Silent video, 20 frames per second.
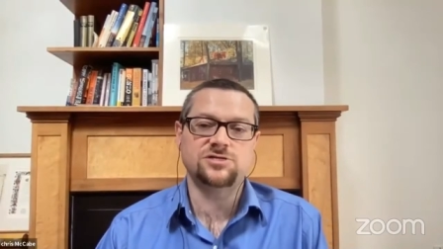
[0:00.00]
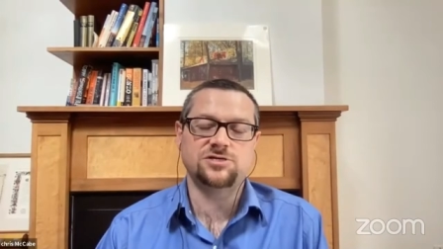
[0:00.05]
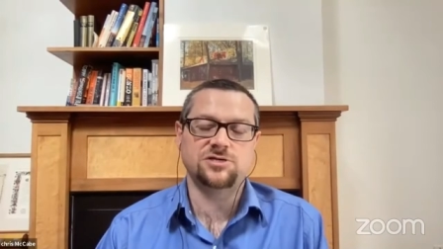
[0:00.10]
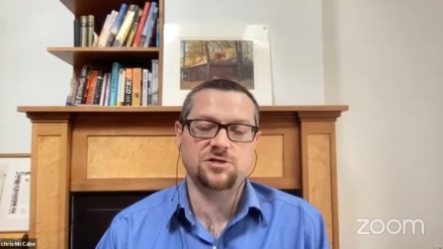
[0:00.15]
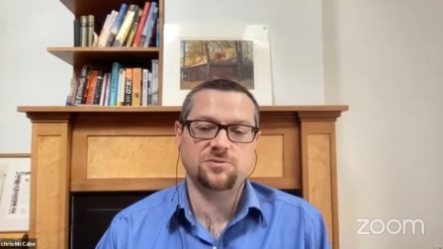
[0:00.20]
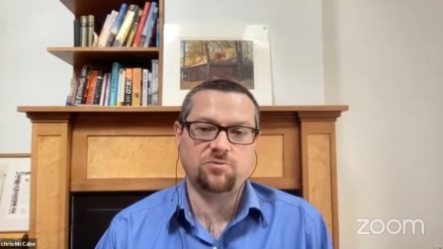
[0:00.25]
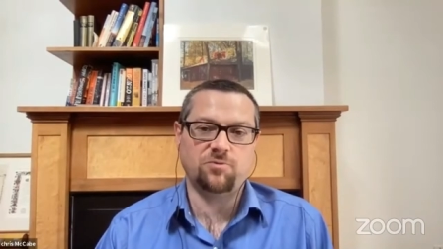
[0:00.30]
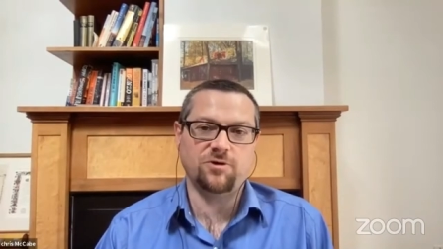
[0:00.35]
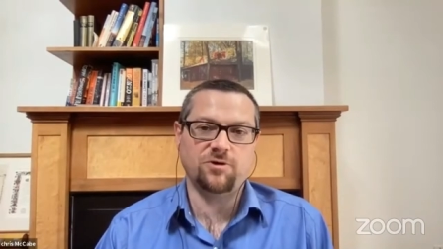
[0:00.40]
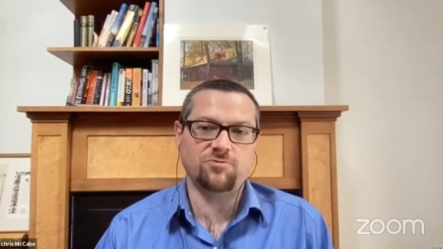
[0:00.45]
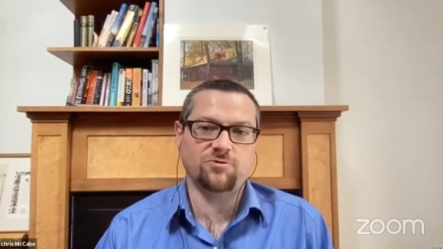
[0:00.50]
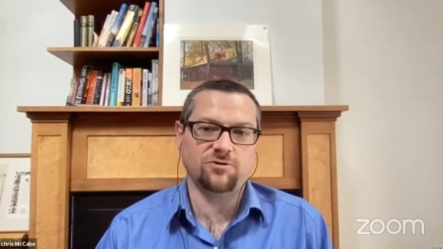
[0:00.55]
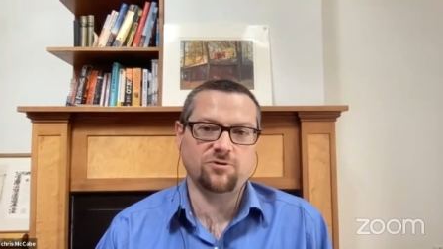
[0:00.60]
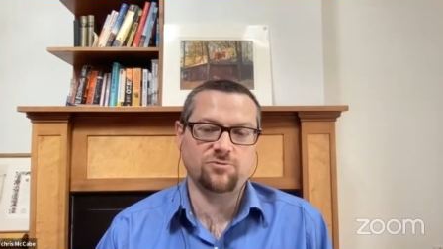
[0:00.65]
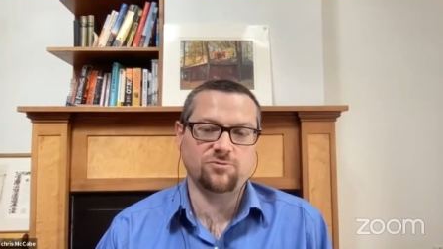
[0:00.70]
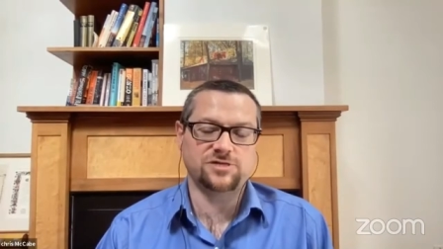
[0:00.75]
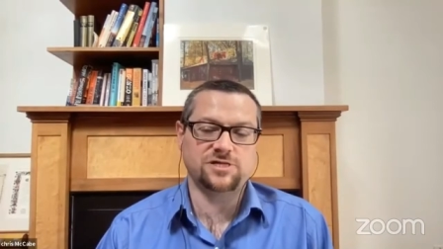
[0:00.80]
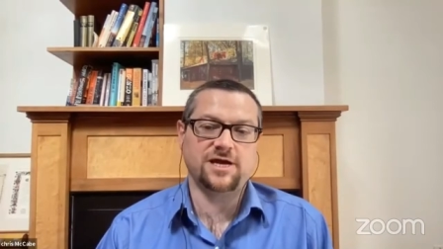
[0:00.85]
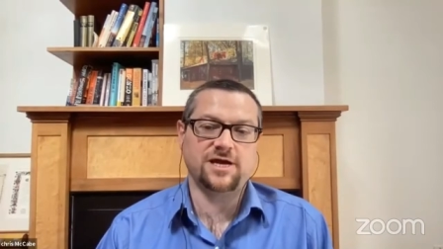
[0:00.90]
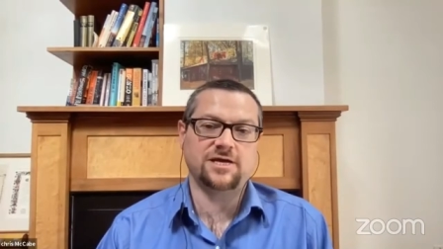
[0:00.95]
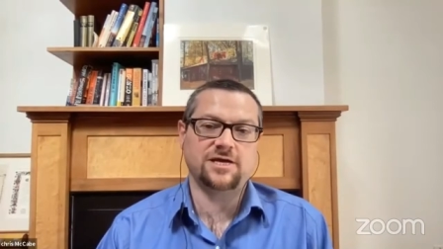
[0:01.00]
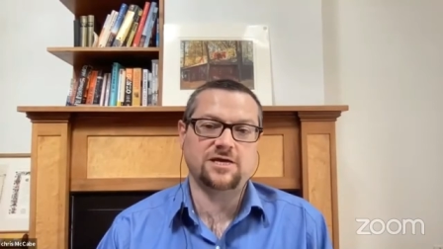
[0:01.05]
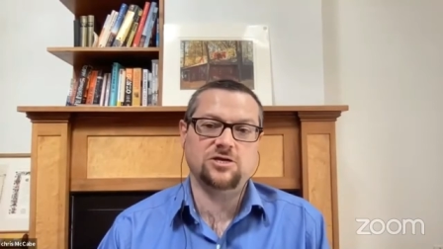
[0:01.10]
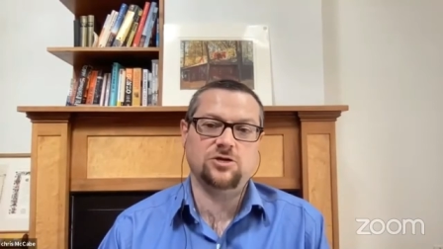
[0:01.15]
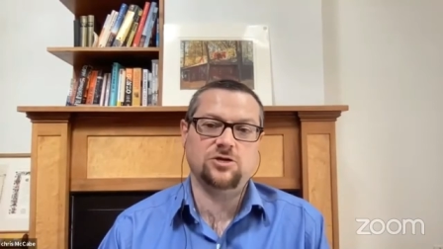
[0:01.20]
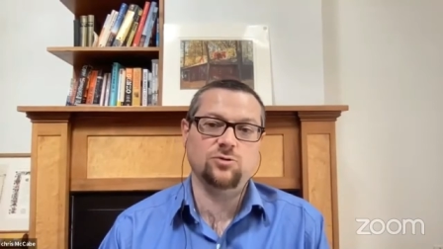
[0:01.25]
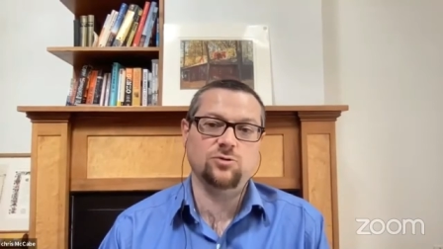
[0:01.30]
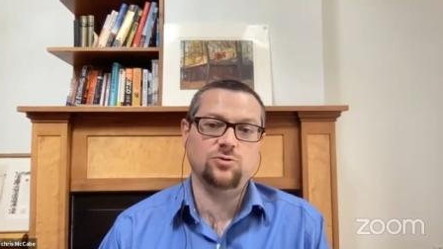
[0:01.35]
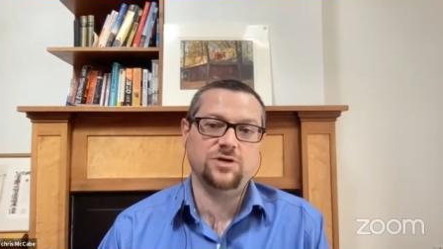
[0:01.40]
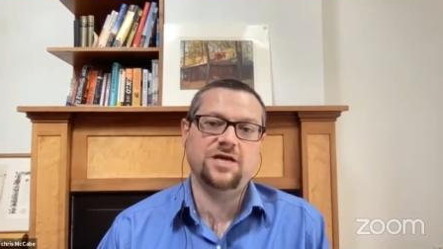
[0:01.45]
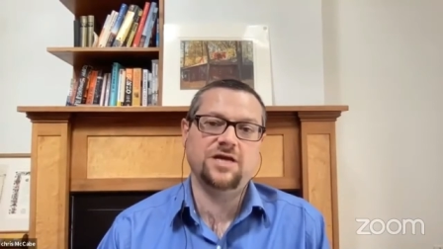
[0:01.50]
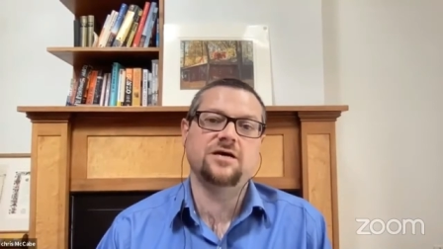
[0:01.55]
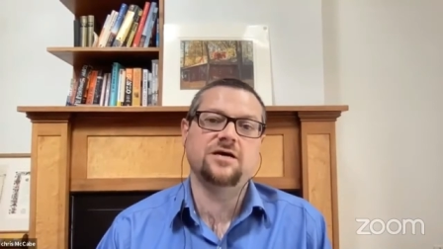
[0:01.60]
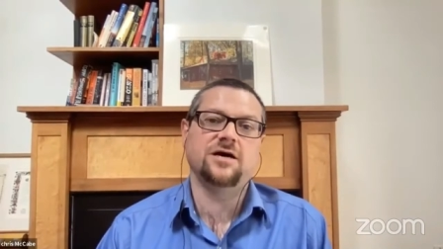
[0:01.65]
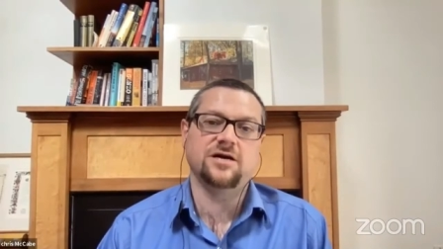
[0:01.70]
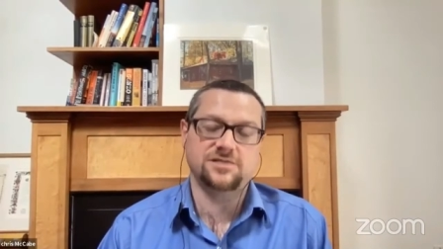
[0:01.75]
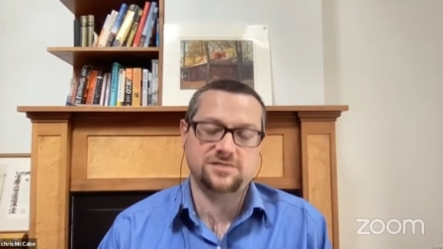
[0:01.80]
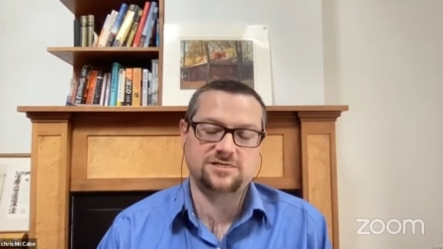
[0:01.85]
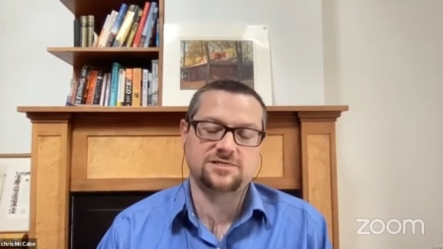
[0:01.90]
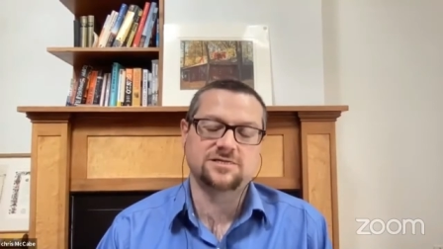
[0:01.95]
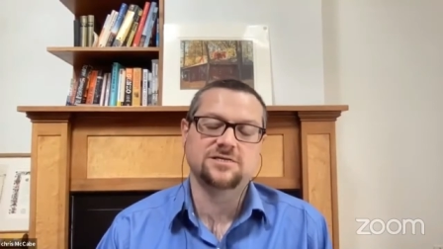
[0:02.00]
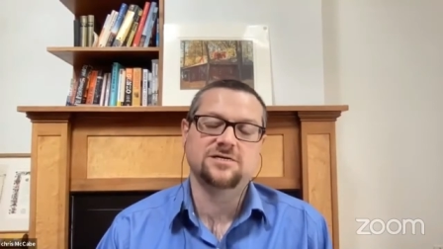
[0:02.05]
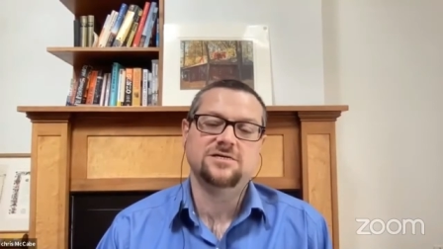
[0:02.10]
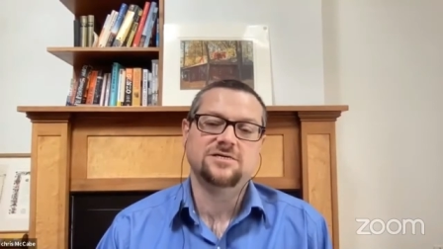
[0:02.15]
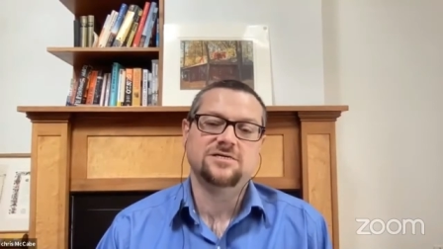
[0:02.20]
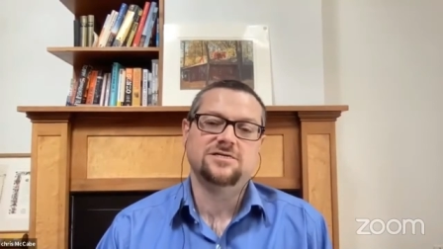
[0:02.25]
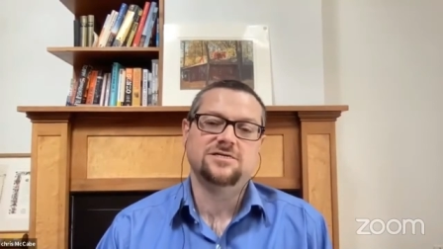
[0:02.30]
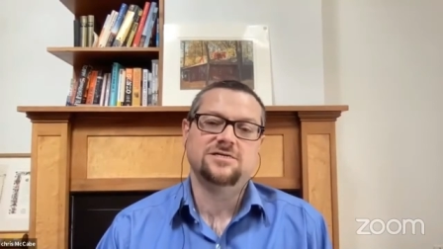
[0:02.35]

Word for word: to the point where it was like you need us